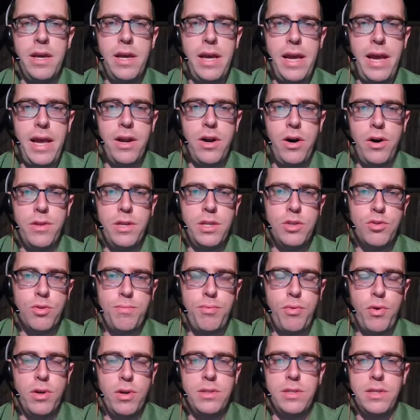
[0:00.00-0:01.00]
in all these
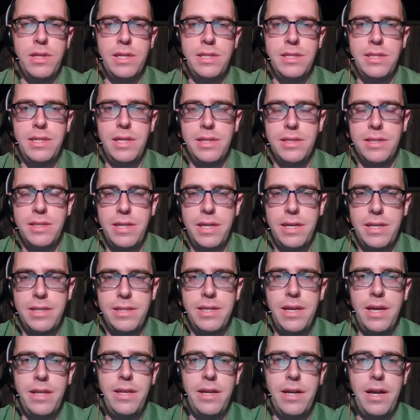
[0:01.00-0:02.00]
reports, it still says
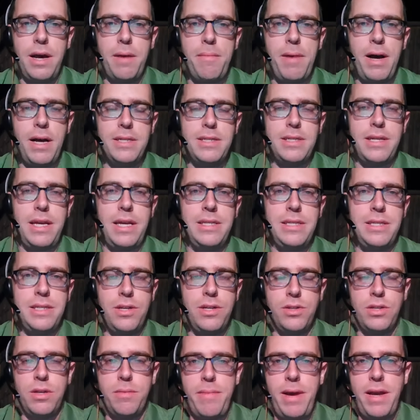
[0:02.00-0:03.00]
that Hamas is still
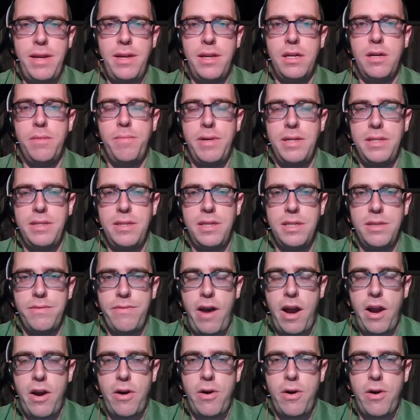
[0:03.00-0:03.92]
demanding complete ceasefire.